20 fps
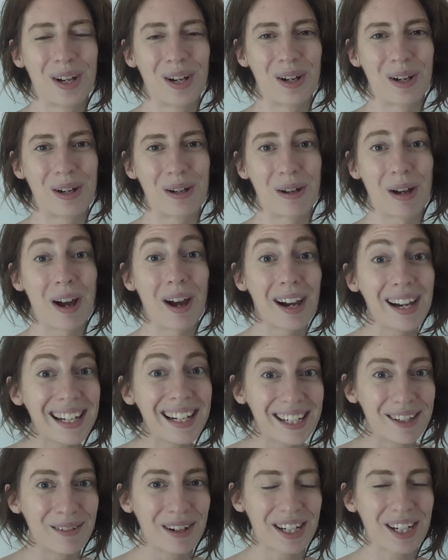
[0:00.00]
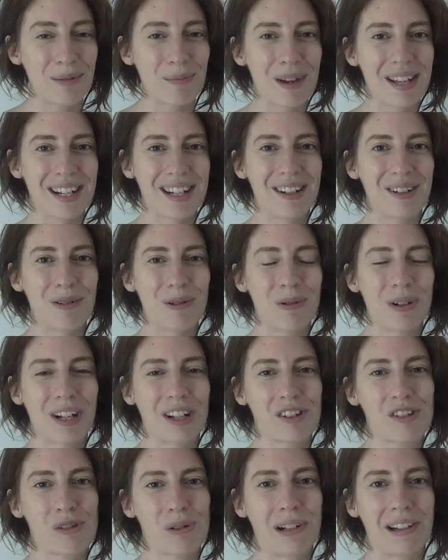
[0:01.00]
I highly recommend
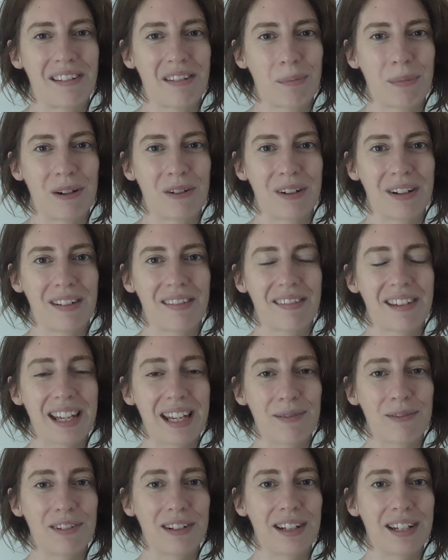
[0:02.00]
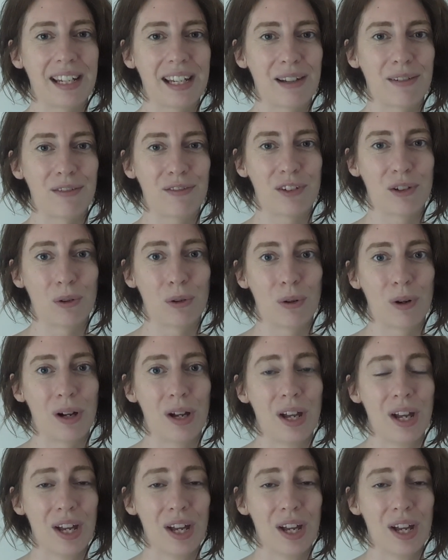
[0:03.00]
orchestral experience even if your